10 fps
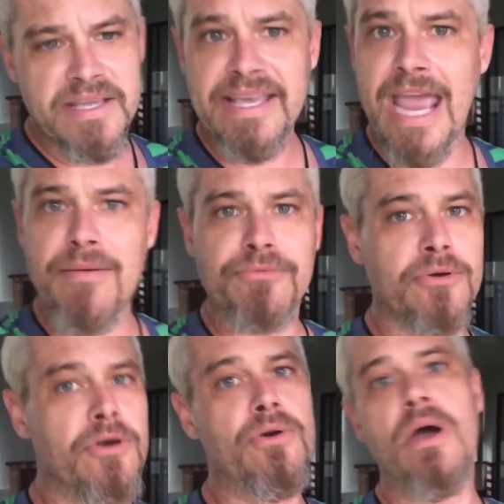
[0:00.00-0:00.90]
It came
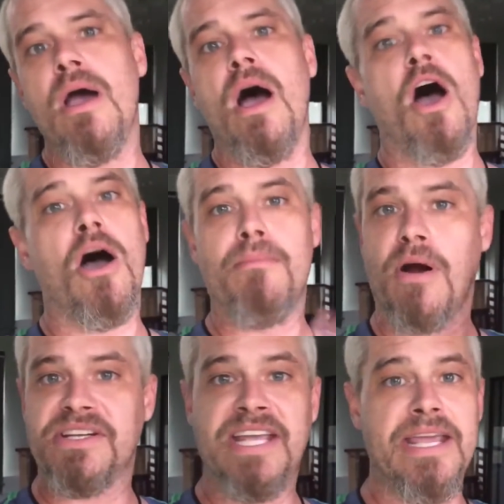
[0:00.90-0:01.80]
through.
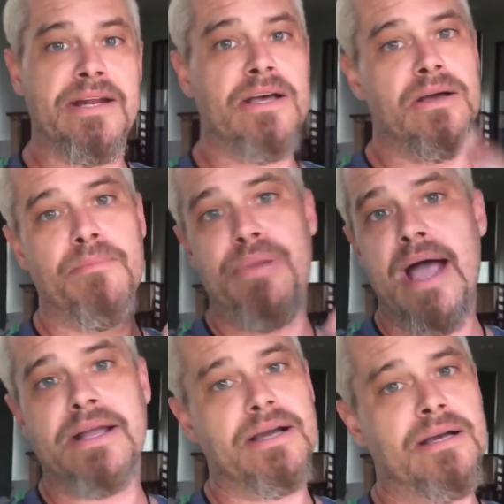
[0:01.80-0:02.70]
Martina,
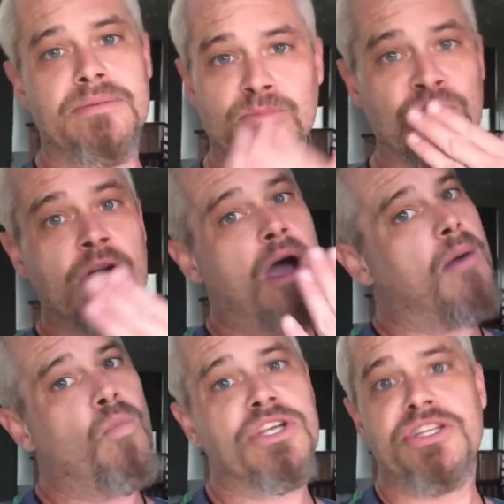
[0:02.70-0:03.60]
Becca,
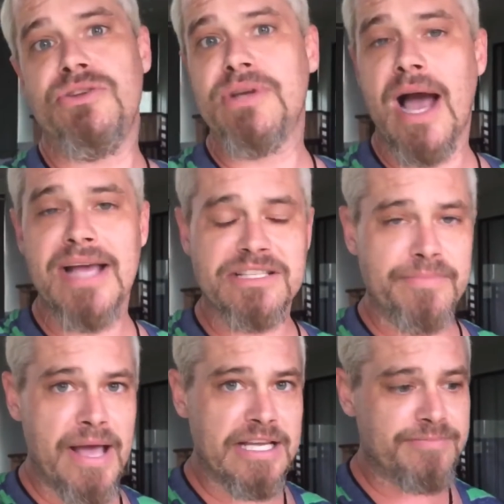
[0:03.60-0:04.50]
I'm wishing you guys
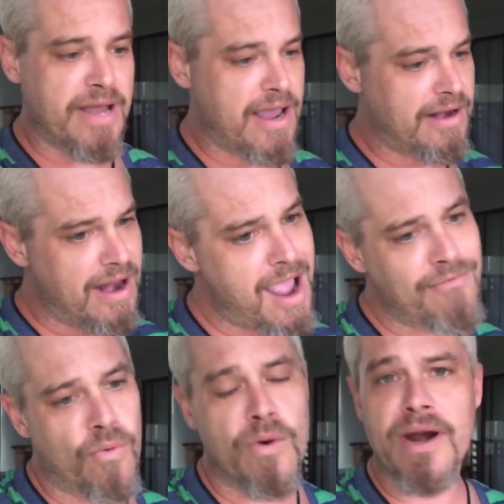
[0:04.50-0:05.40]
the best, man, and
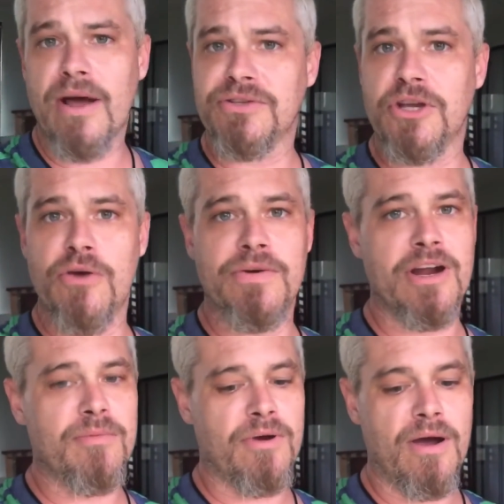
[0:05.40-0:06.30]
everyone else over
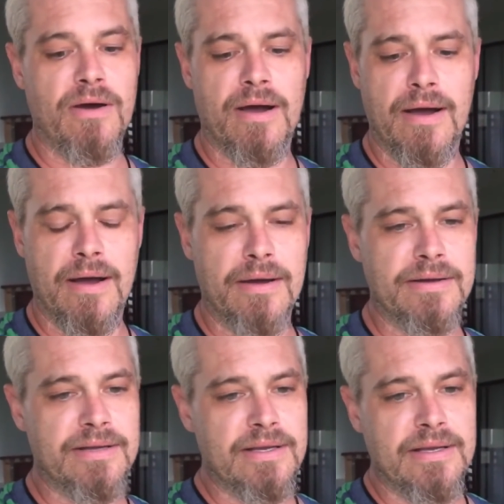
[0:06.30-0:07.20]
there,
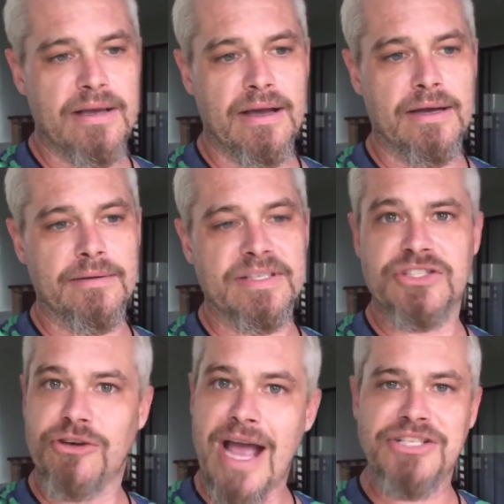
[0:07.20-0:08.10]
bro.
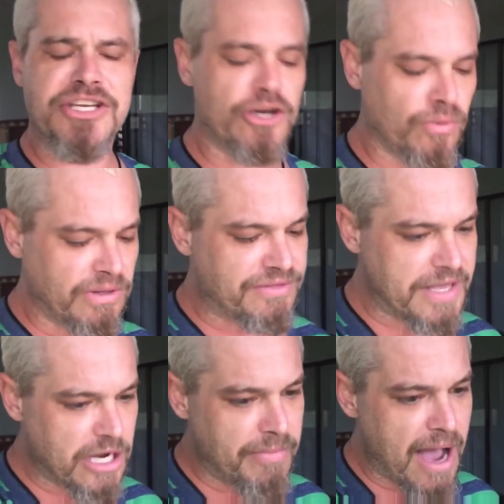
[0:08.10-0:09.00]
It's tragic. You don't really
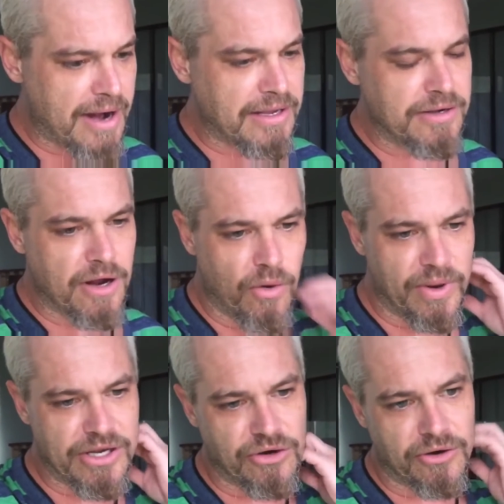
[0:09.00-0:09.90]
think about it, you know,
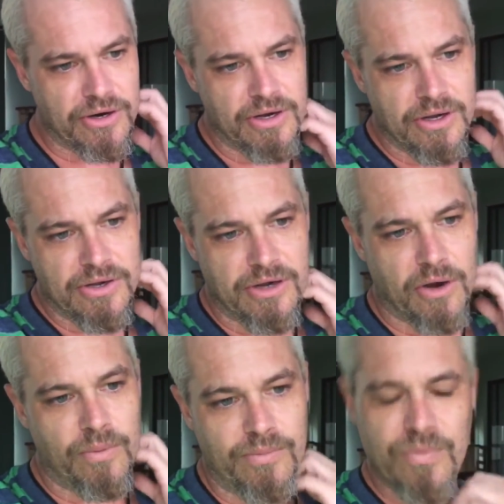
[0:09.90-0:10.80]
when you're
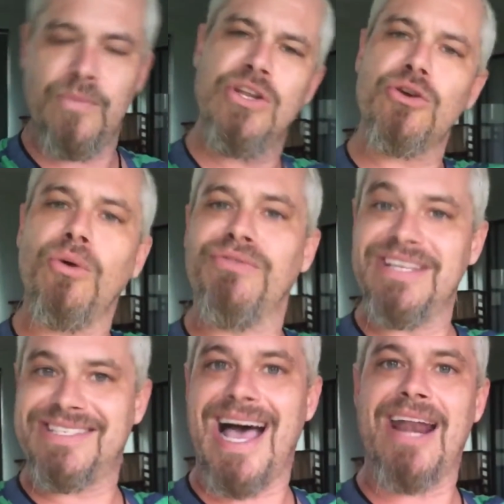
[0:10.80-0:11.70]
on
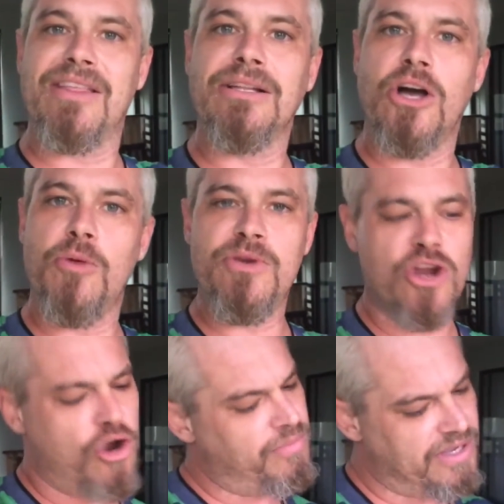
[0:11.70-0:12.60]
this side of the globe, you
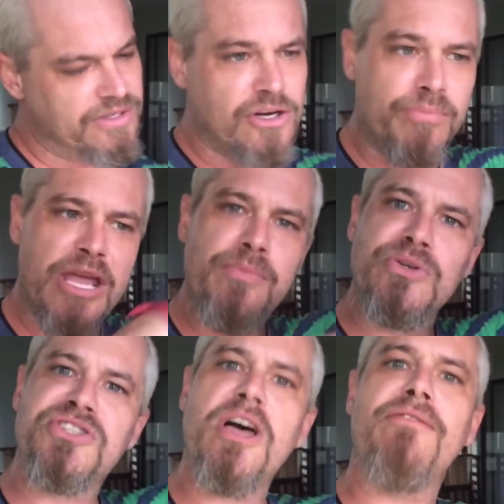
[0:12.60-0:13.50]
know. But, you know,
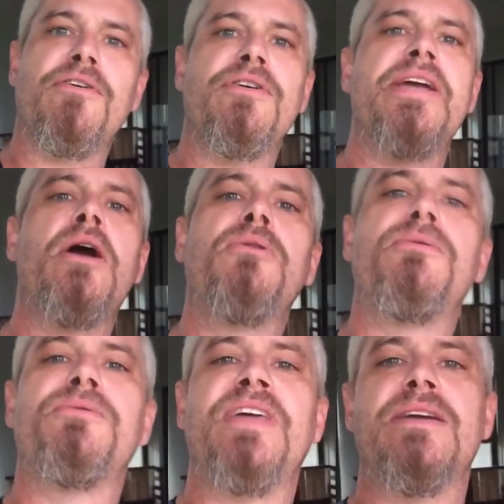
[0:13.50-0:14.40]
people suffer and they go
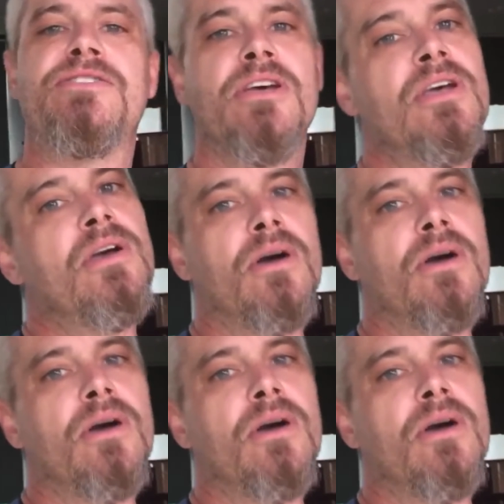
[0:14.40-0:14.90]
through things